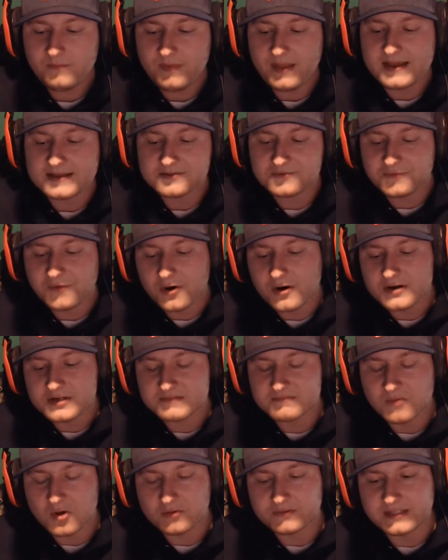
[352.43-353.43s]
as far
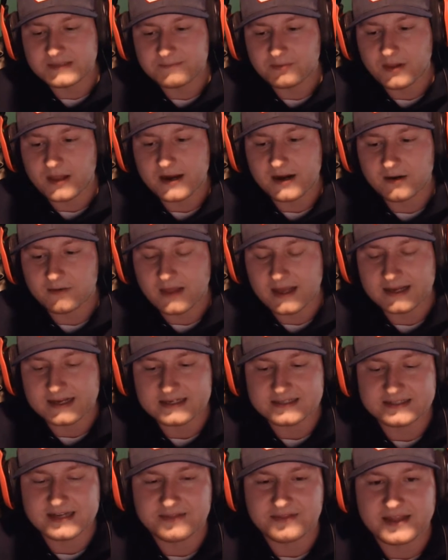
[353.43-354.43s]
as multiplayer, like
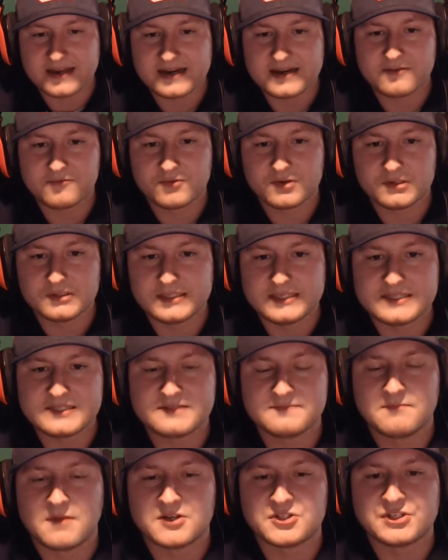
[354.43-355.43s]
I said, they didn't
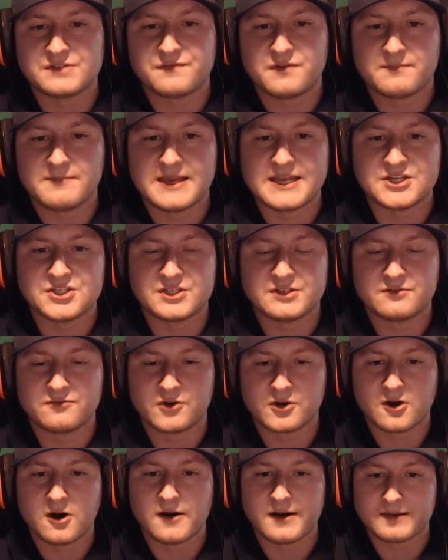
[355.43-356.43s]
release much information
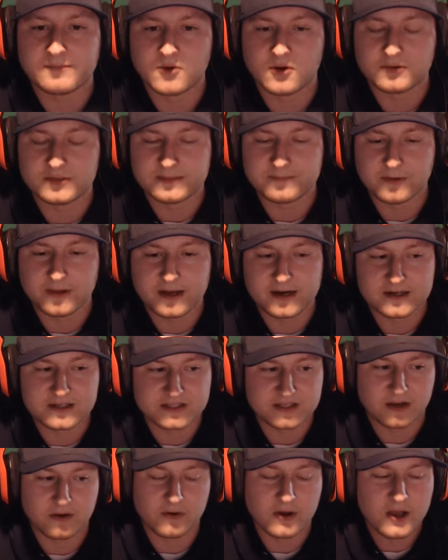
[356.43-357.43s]
regarding multiplayer,
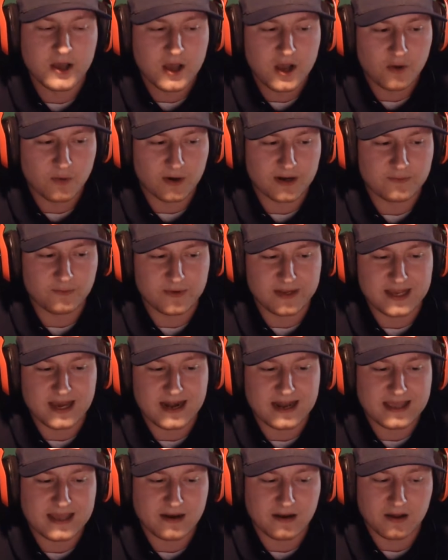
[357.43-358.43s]
so we
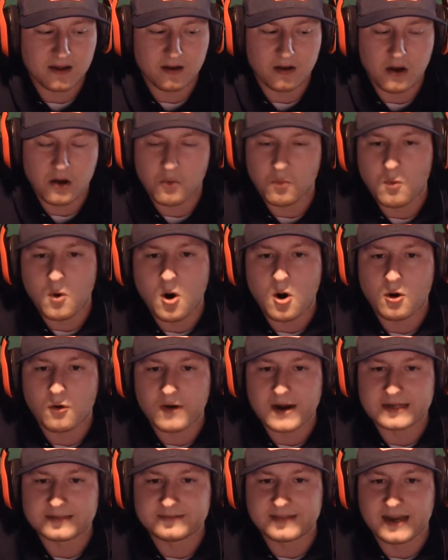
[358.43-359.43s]
kind of hit a, a, wall
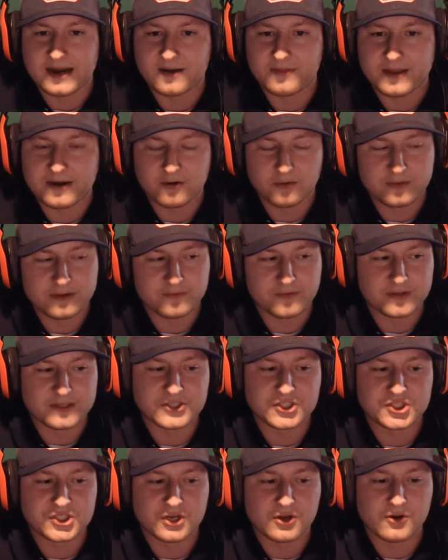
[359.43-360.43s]
right there. They only really
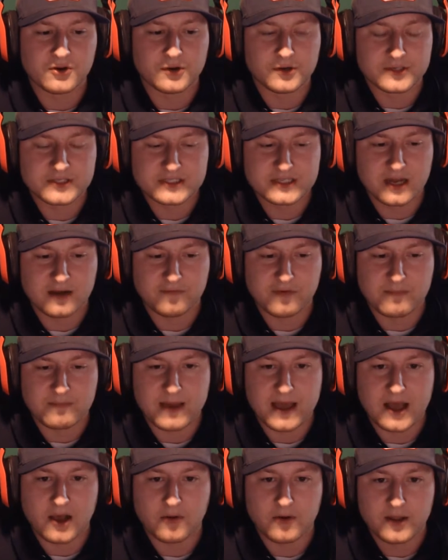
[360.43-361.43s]
showed stuff
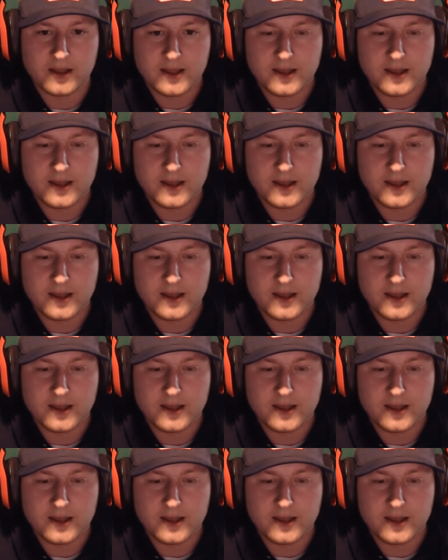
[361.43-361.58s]
about